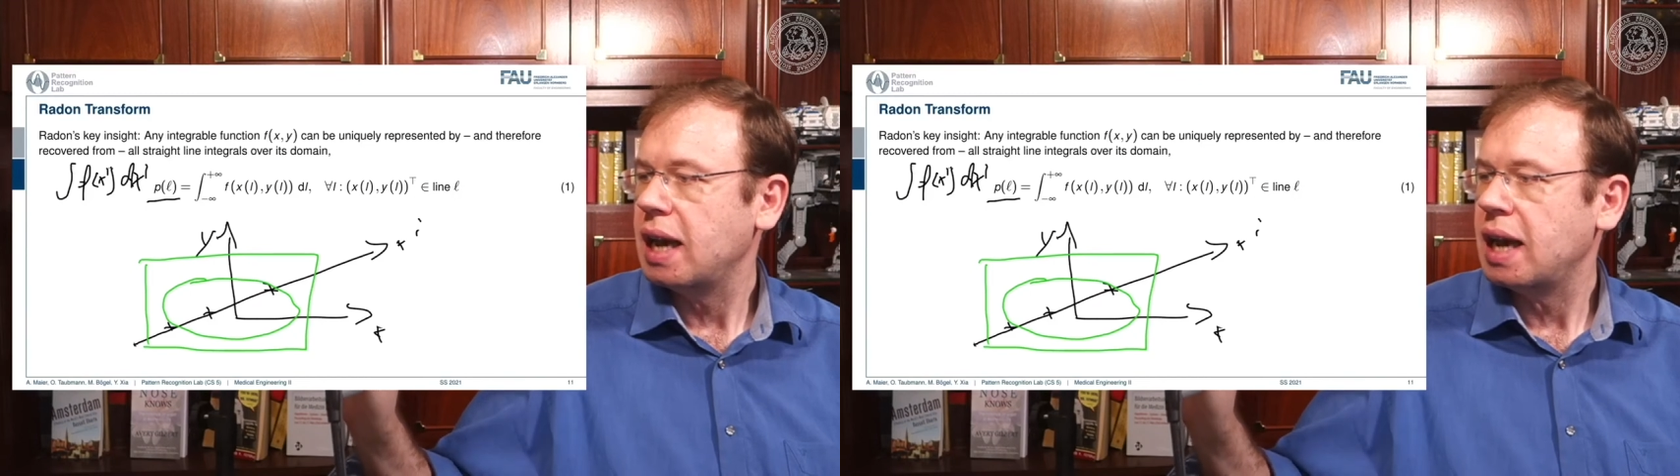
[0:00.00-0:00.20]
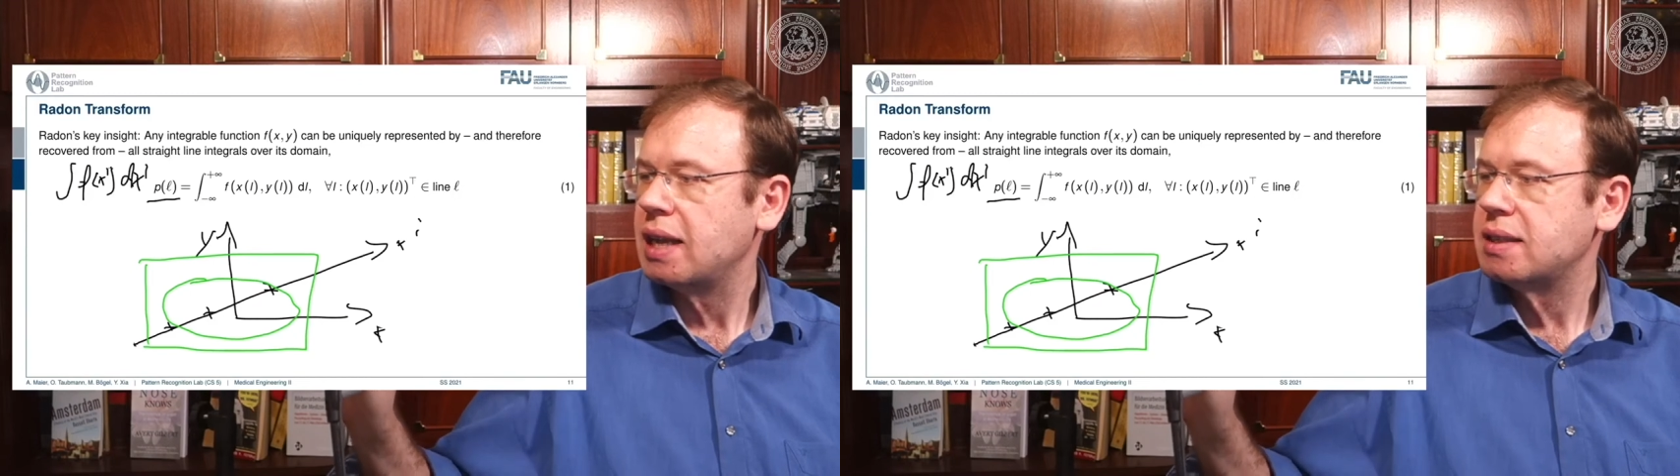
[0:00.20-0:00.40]

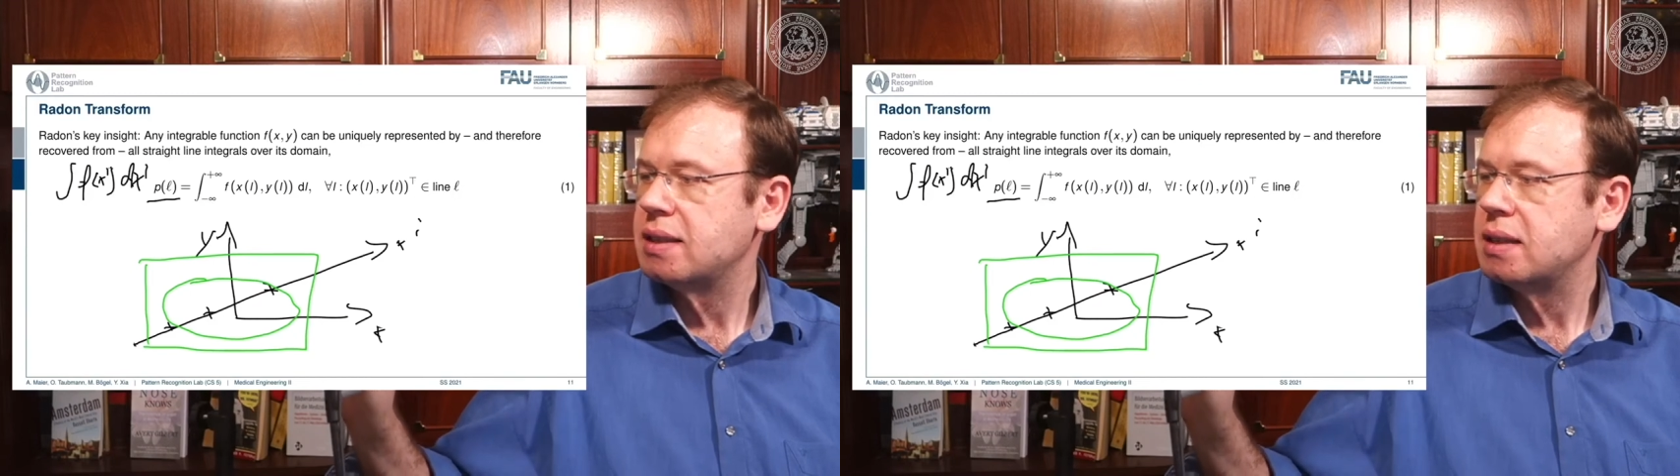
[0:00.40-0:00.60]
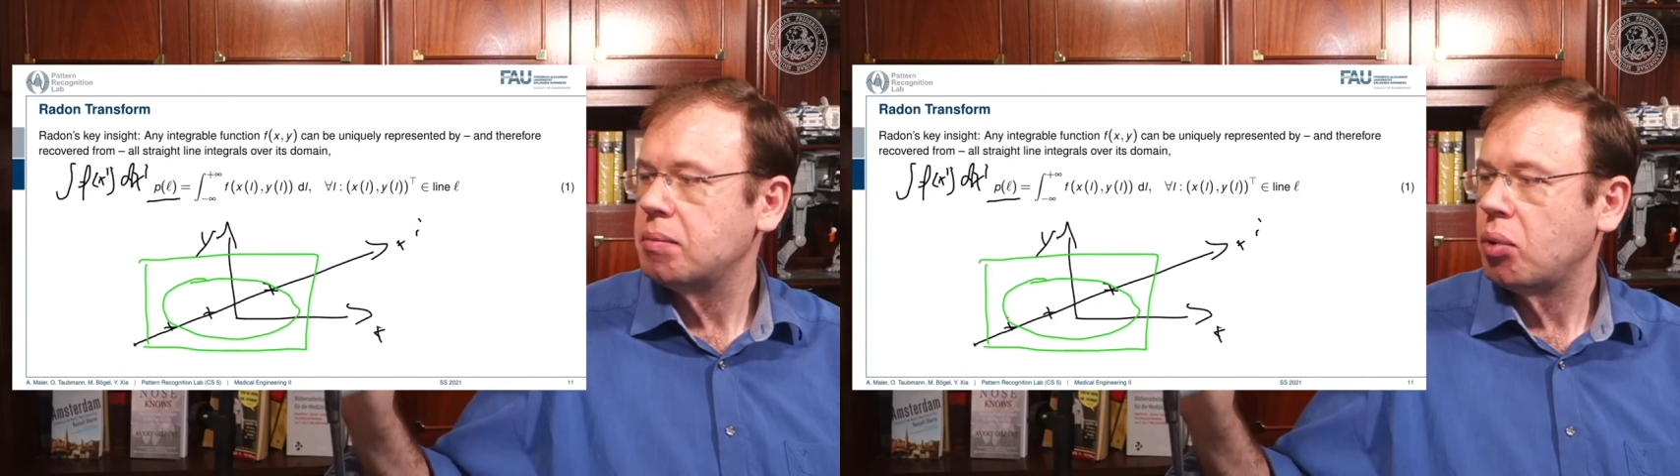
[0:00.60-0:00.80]
at
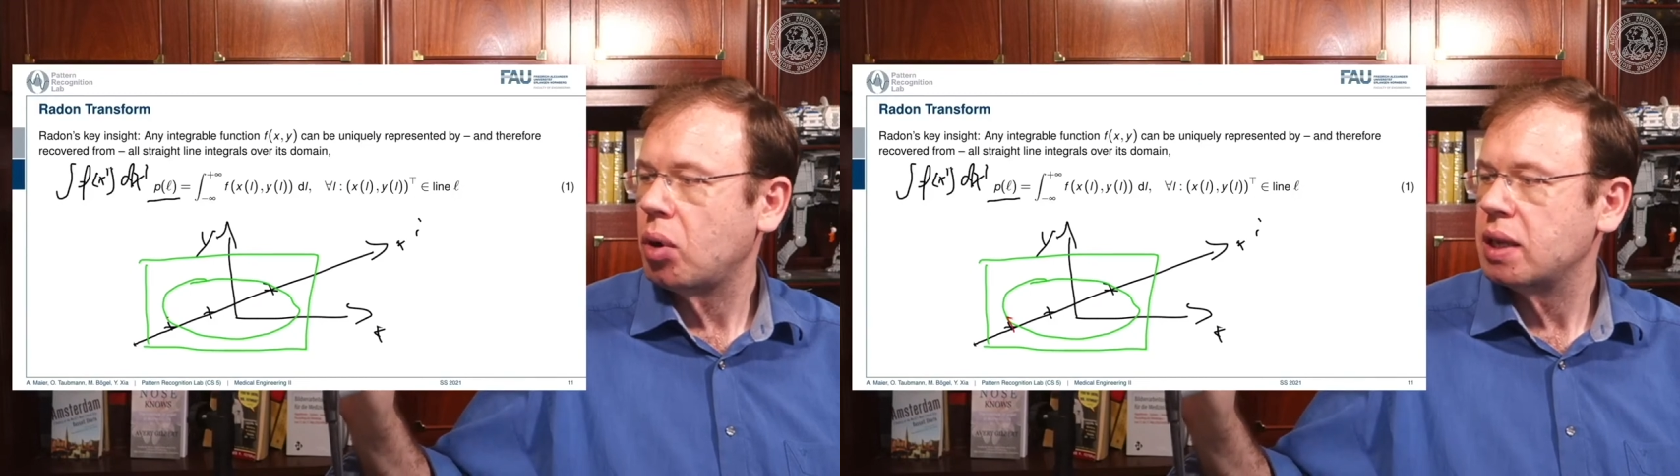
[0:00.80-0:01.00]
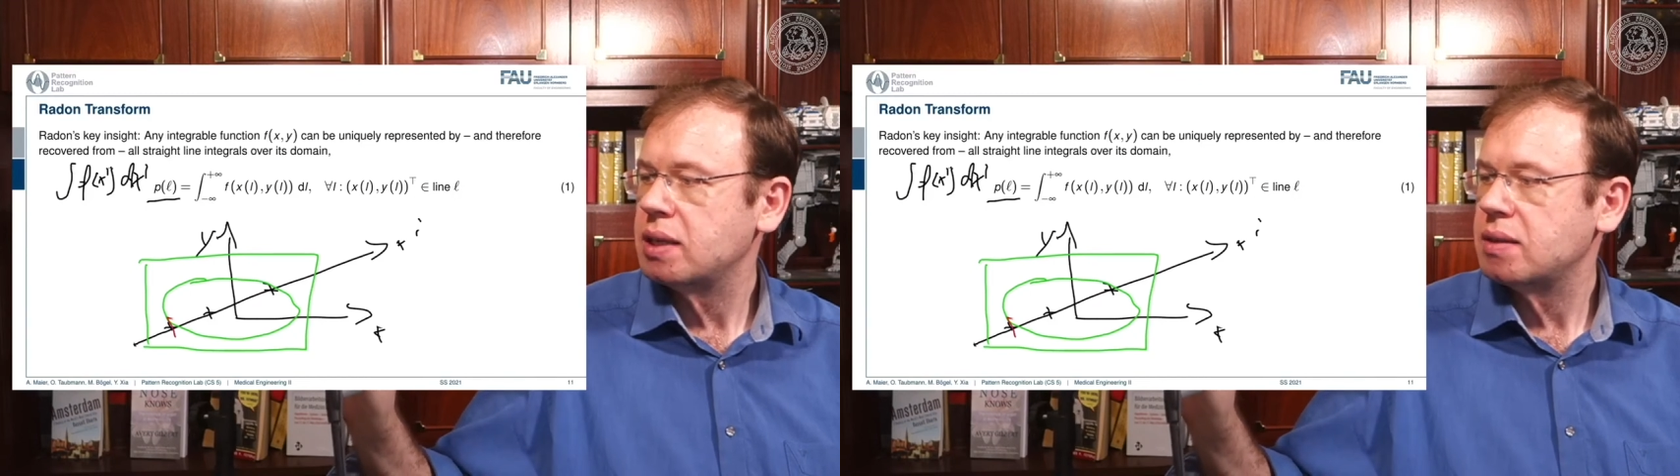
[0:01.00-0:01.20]
the
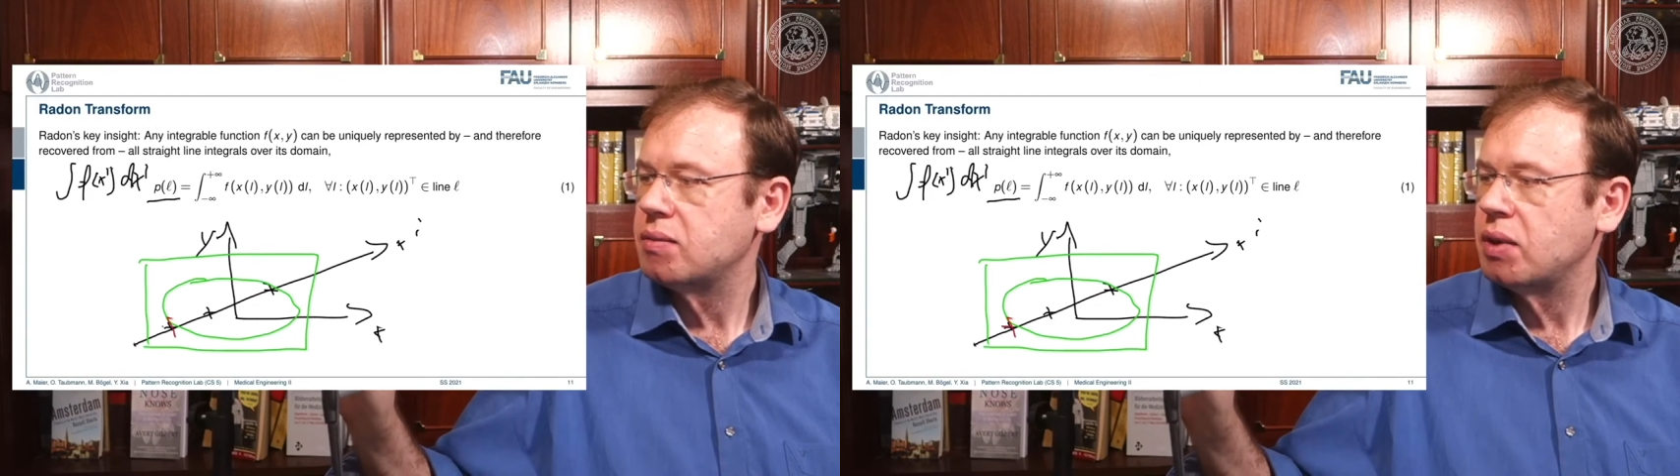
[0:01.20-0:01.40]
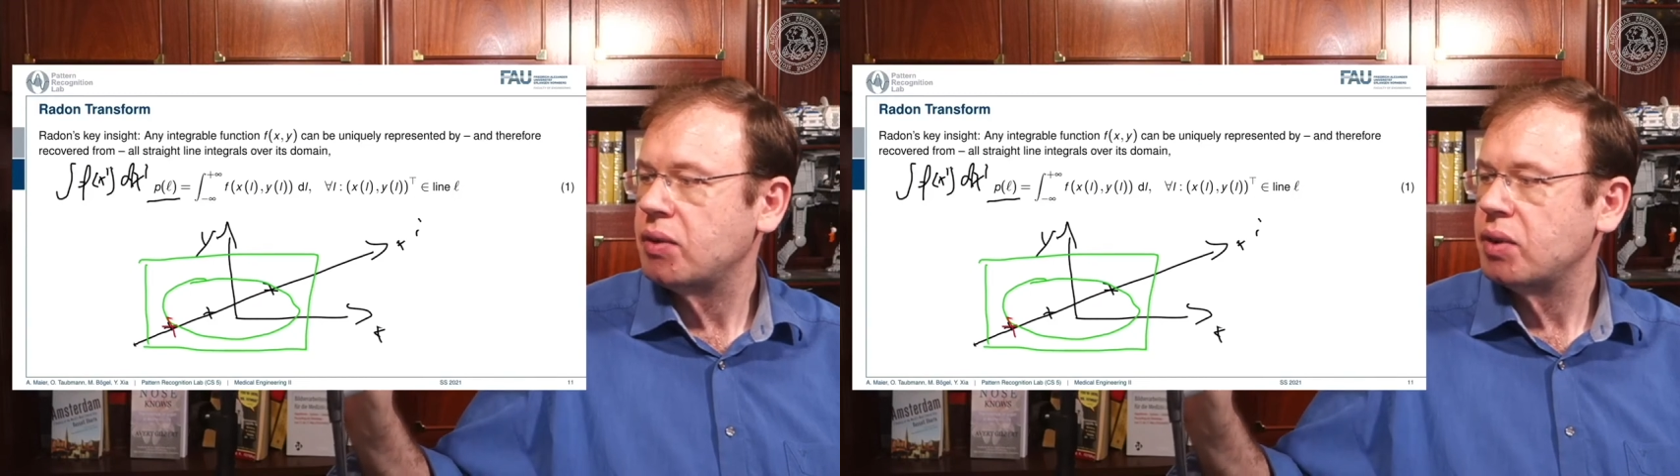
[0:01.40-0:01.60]
points
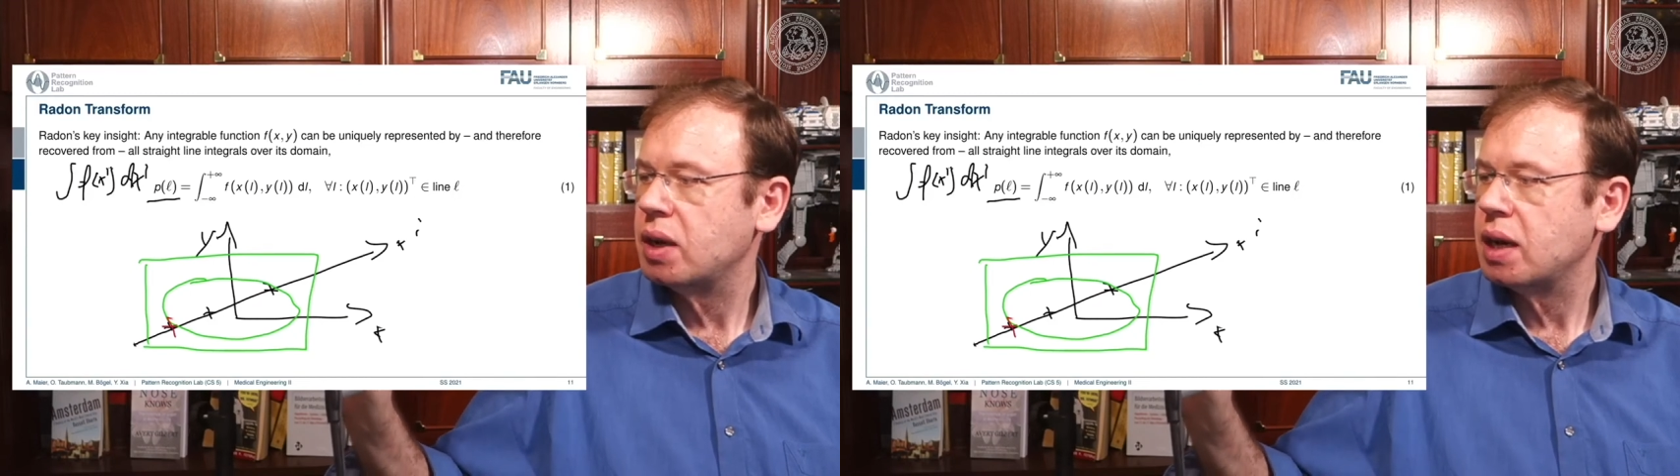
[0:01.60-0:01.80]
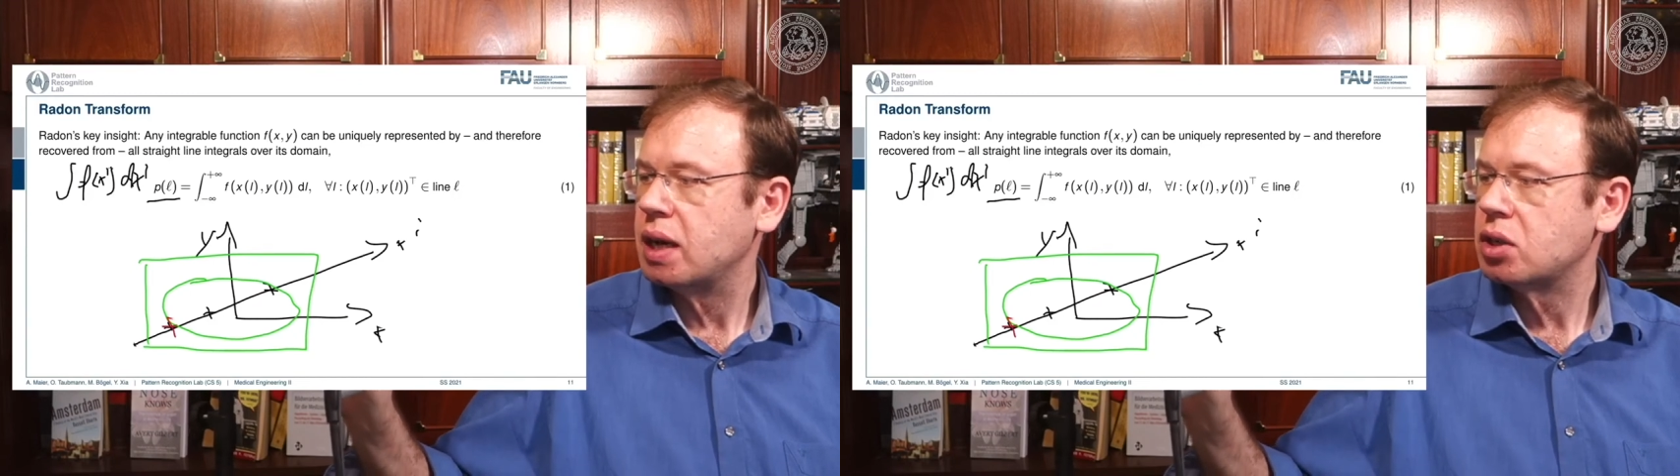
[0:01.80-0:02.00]
where we
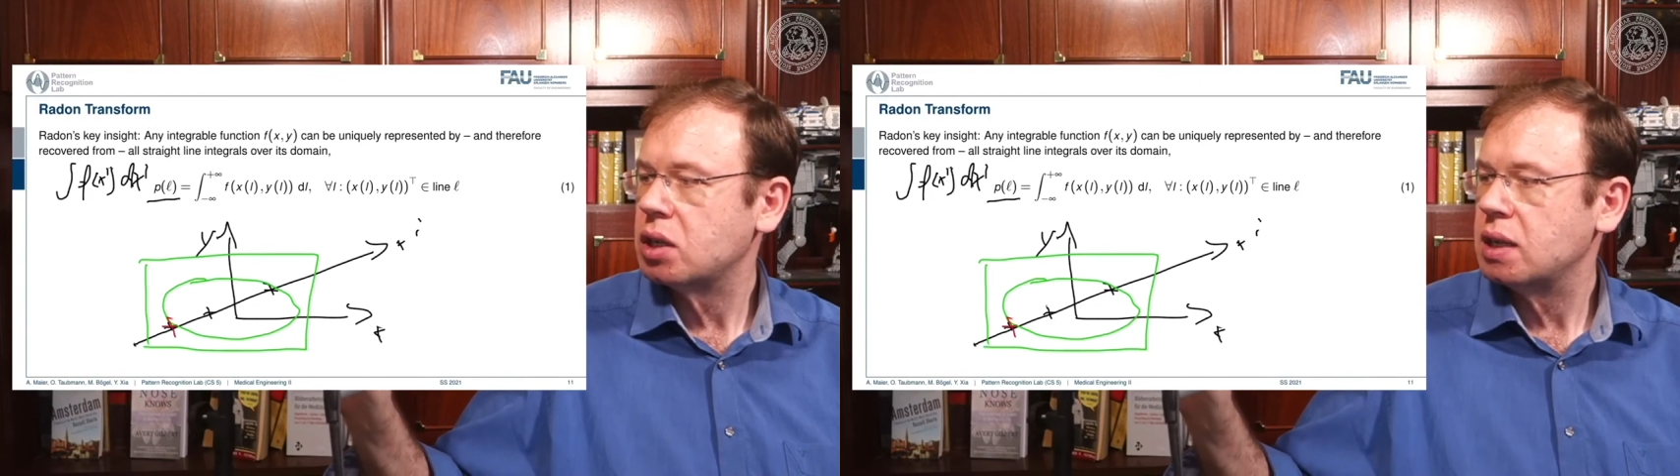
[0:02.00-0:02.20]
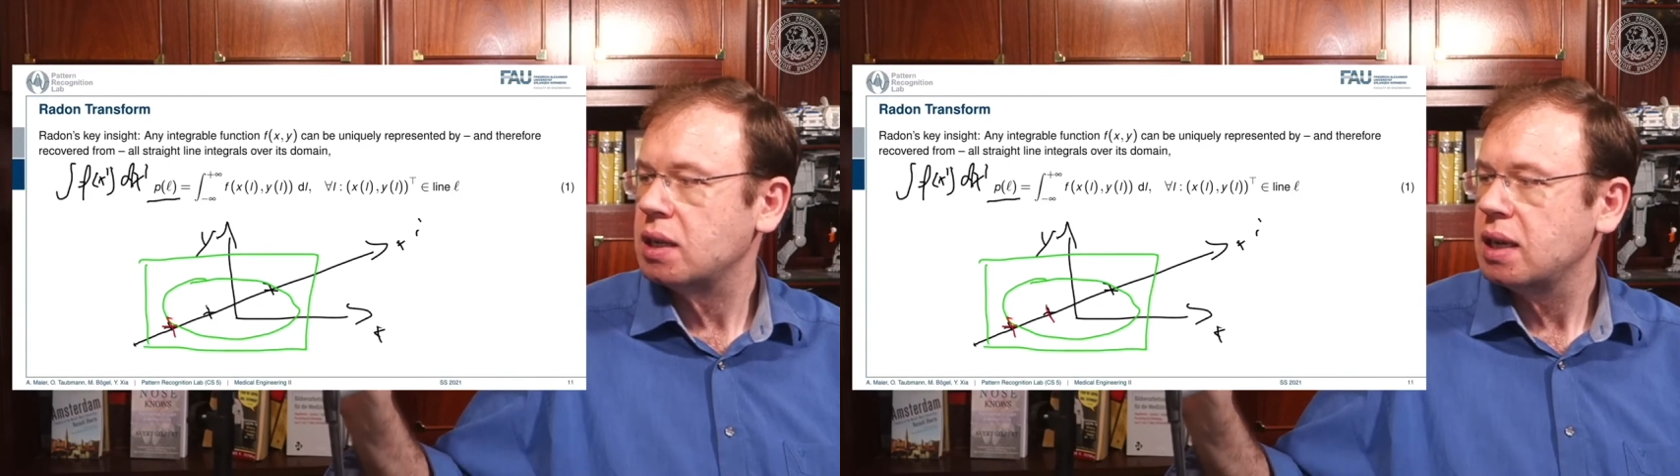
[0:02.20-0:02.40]
are
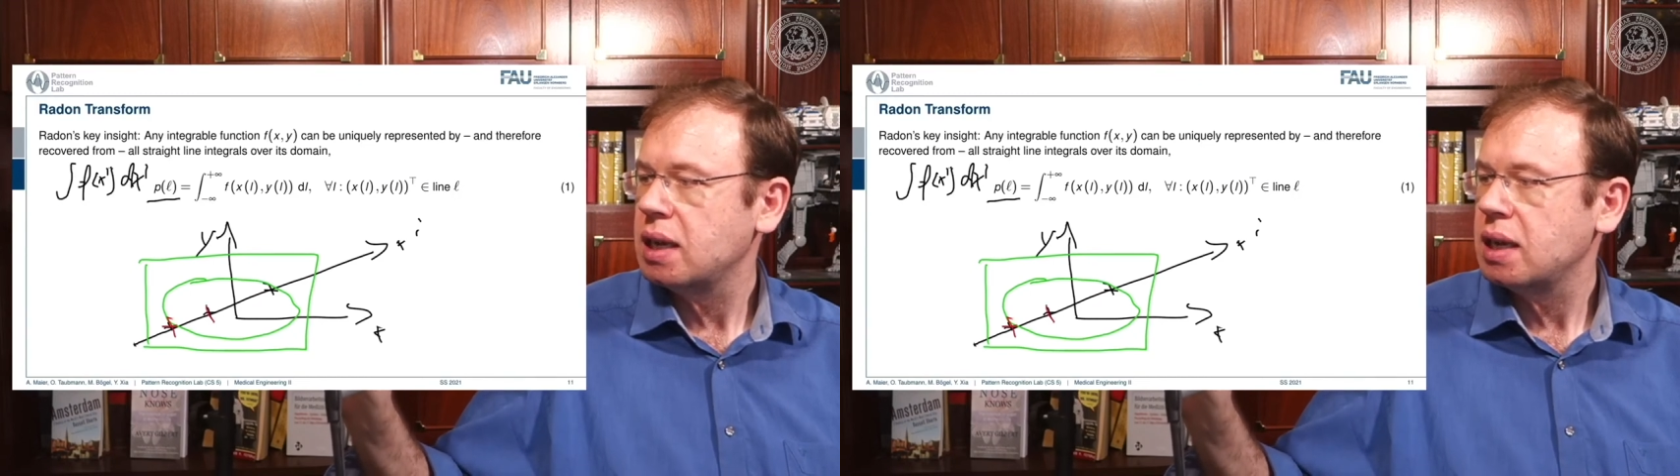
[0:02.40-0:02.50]
actually